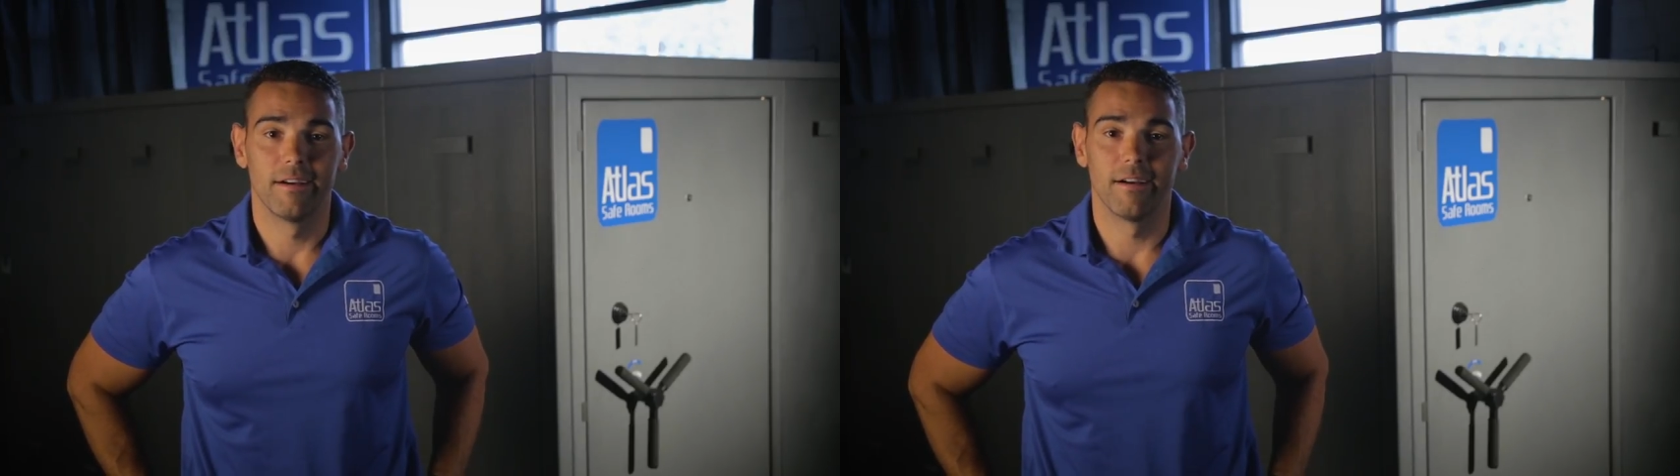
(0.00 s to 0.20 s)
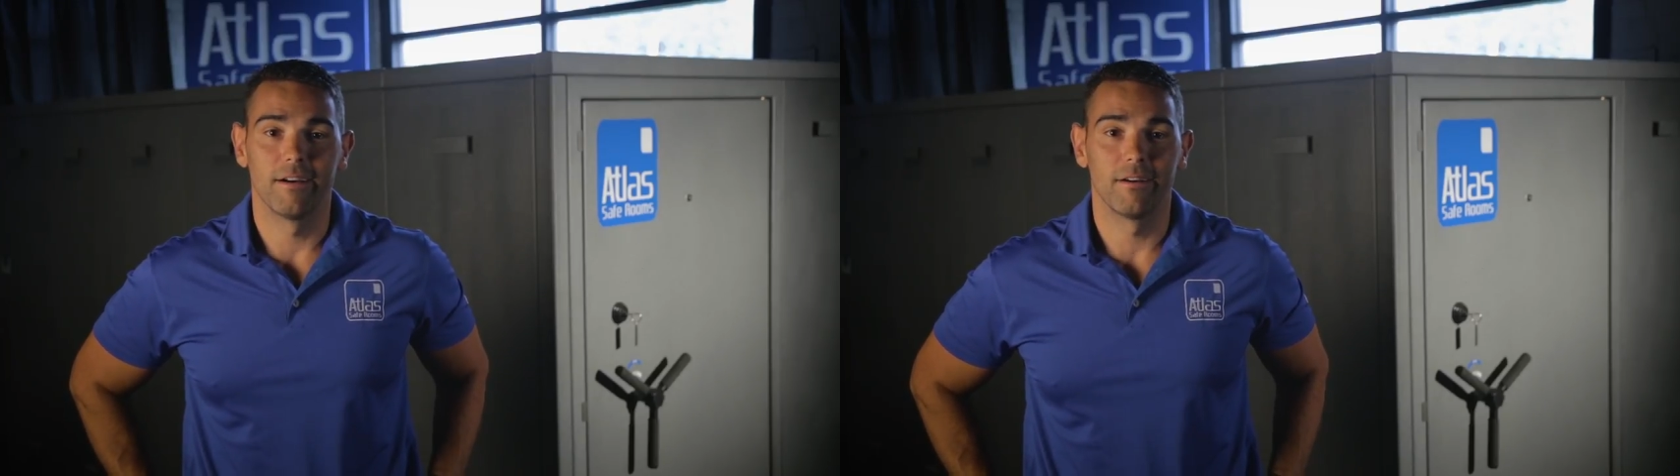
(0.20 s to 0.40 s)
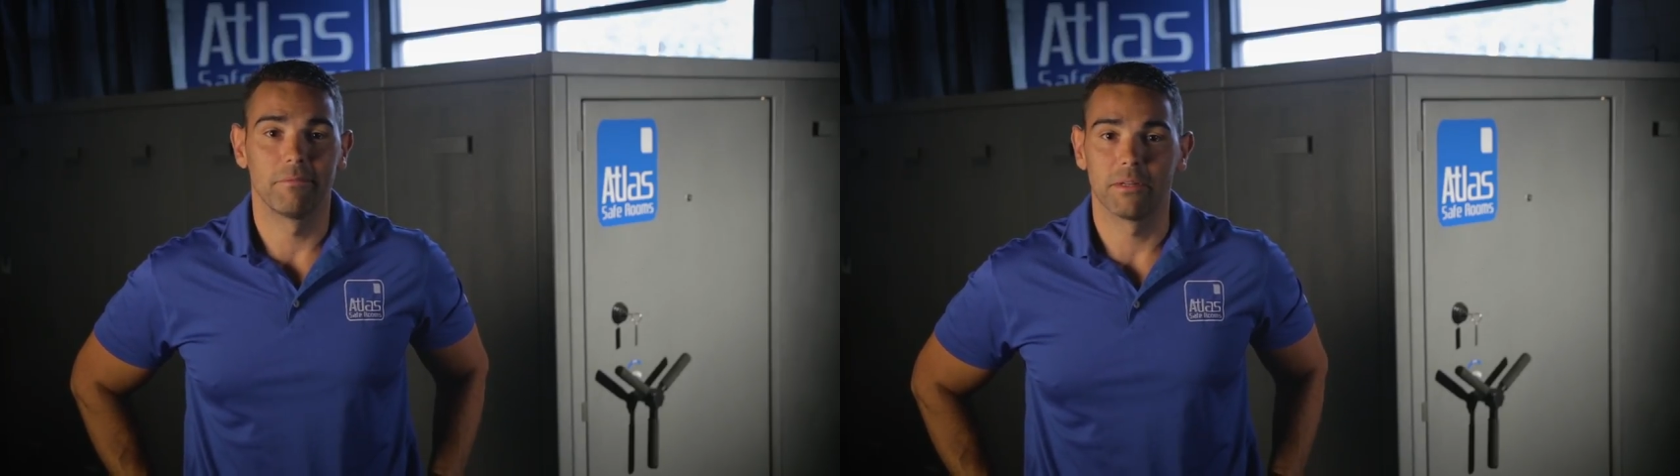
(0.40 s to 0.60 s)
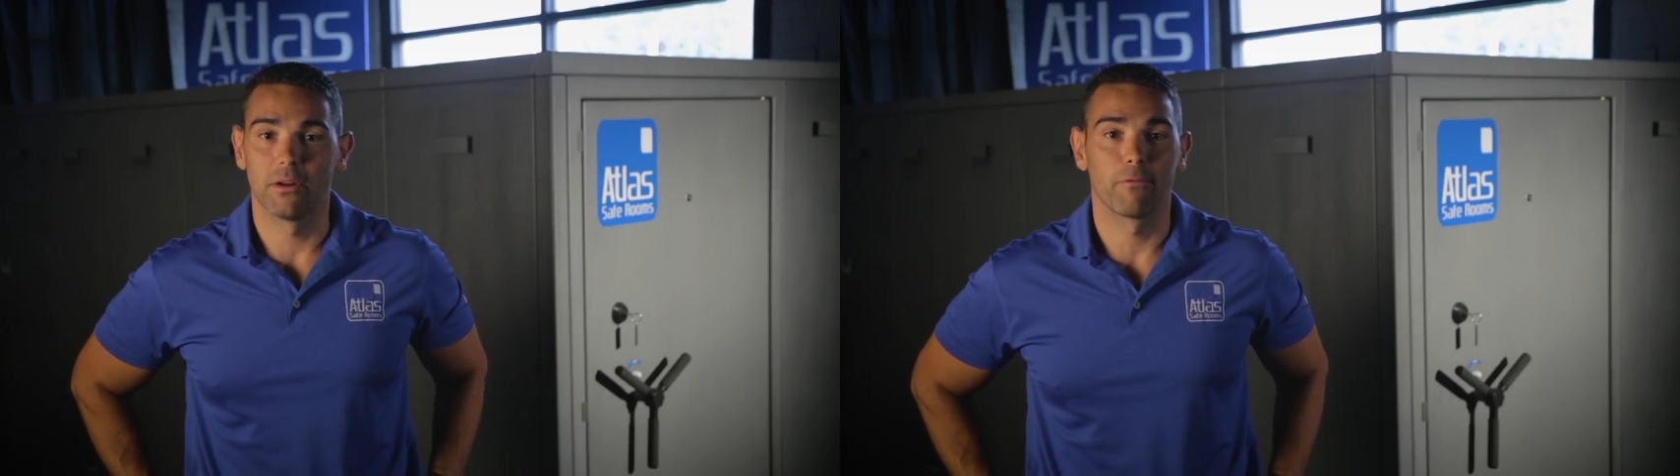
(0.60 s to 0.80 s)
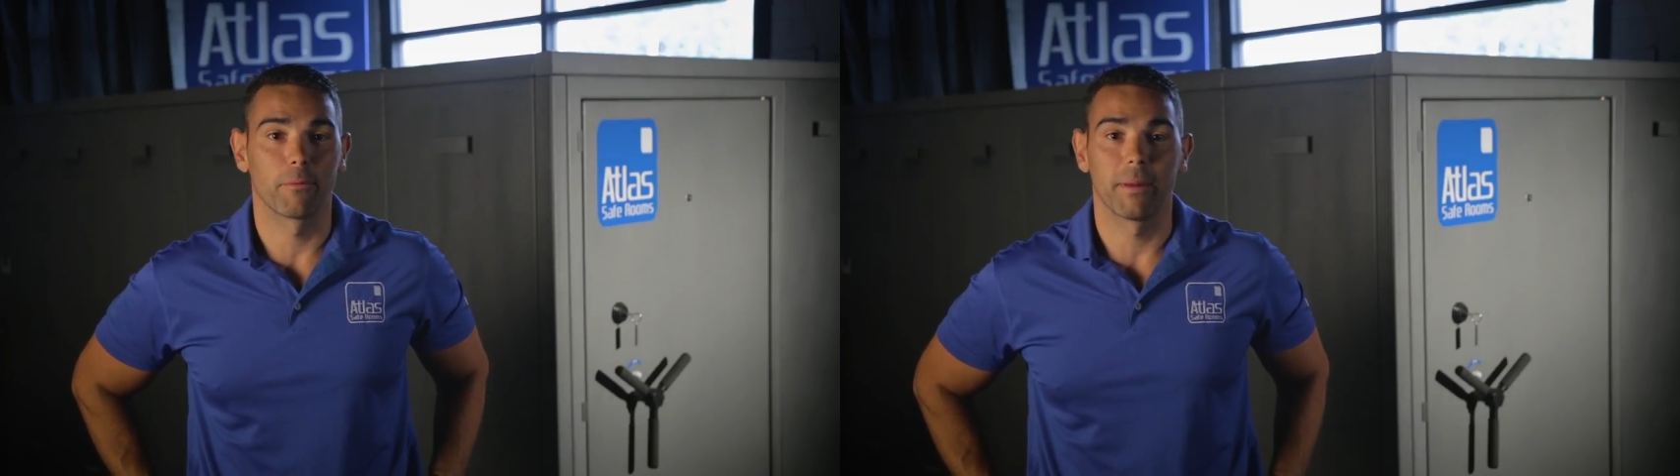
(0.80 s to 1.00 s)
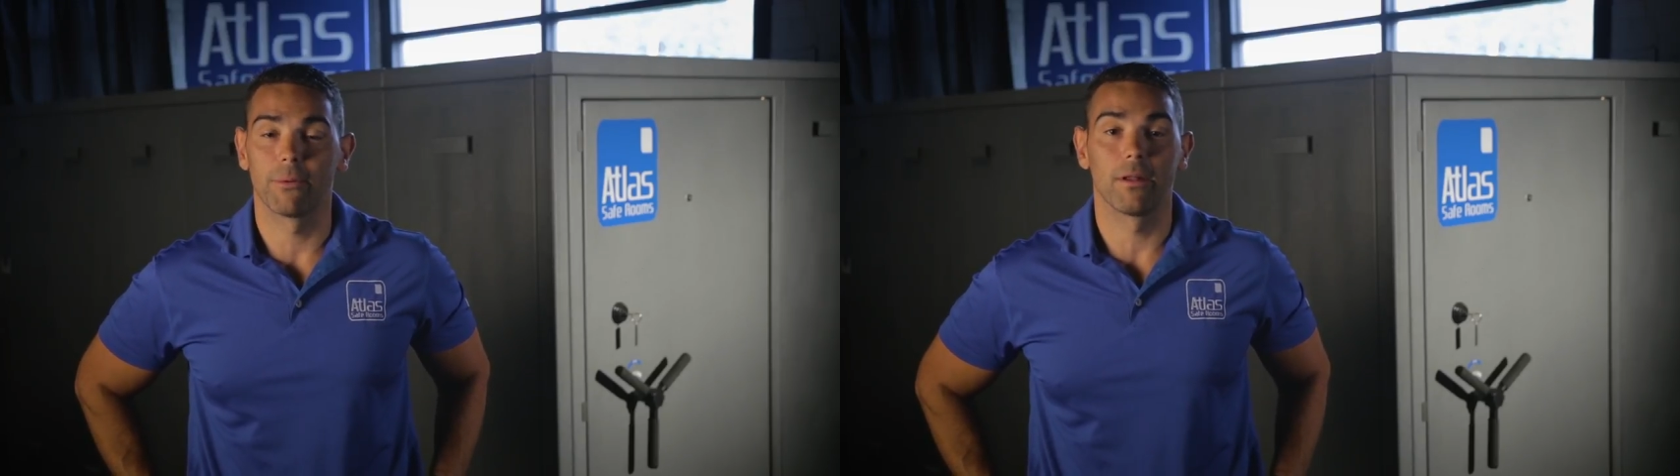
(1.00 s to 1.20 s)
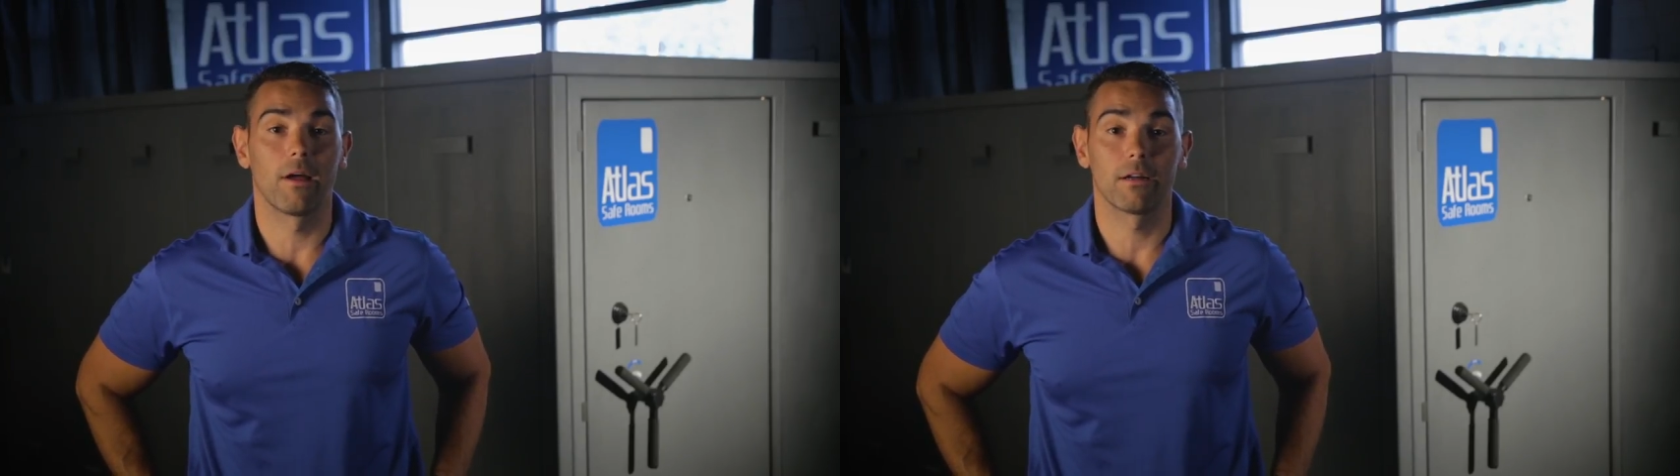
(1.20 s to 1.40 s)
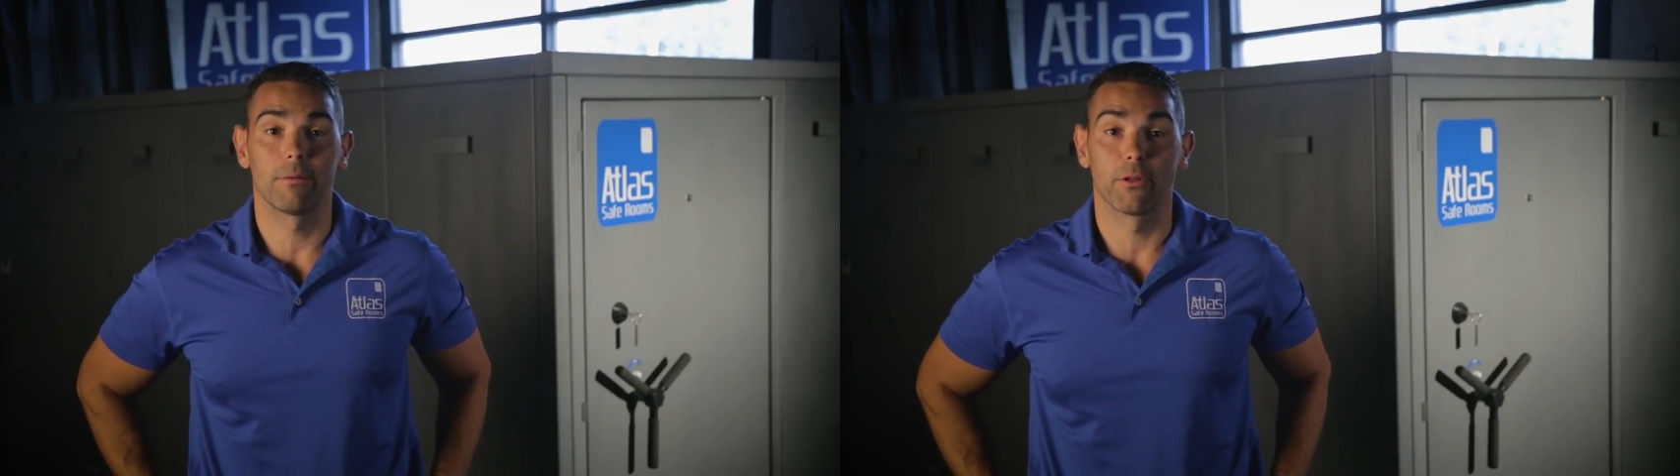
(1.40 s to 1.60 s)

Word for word: uh, you know, for people to lock